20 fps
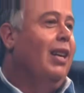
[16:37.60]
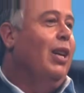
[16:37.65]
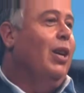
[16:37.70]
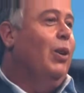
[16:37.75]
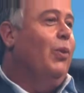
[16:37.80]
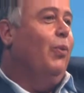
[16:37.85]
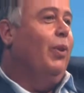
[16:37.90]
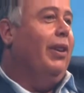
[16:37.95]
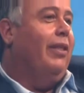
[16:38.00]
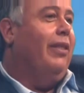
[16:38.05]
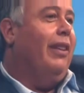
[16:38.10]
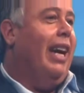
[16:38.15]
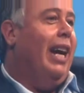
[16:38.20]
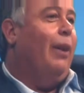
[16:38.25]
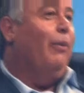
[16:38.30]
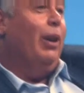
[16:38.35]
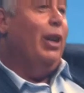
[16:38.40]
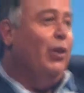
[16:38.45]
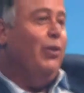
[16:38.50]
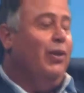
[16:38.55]
With
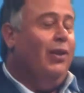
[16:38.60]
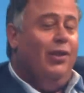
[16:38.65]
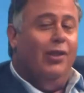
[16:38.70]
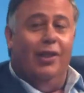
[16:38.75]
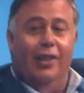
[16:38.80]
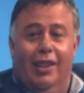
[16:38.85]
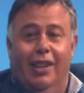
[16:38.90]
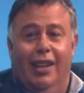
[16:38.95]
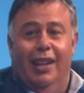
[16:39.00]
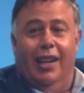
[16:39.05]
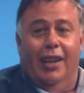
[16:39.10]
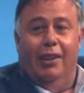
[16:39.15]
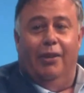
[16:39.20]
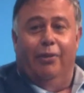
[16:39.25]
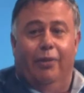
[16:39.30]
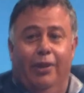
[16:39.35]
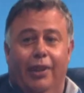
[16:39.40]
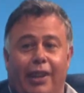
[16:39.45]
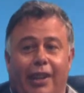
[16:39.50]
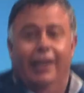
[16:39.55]
our entrance into the
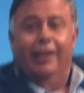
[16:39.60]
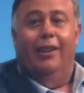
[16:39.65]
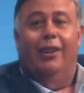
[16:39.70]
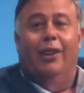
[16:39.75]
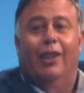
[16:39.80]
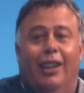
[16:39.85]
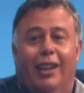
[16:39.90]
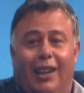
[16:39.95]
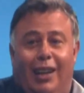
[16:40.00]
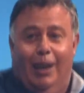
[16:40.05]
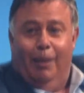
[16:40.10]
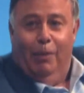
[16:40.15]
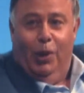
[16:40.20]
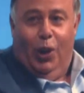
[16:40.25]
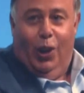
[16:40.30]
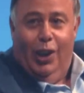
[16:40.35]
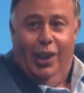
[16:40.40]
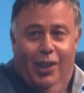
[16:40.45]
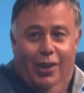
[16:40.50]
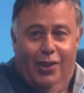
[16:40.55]
A3, I'm going to come
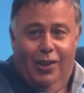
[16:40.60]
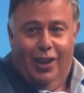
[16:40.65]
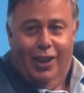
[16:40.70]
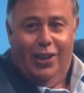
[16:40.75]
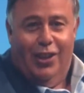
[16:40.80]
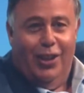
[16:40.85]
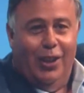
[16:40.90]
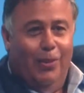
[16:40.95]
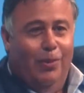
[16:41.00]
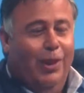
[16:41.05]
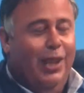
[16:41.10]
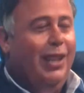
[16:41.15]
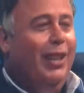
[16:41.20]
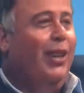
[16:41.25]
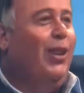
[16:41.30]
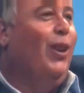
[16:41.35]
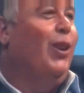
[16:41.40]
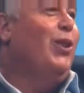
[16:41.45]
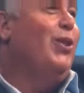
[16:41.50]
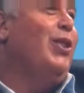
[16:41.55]
knocking, Satya, when your
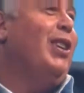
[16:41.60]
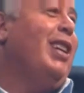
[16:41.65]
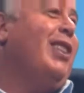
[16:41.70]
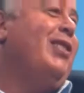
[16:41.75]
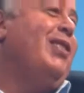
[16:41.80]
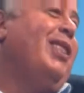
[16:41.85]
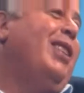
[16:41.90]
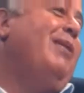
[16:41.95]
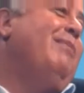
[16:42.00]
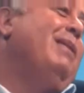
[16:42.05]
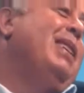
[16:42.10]
contract's up.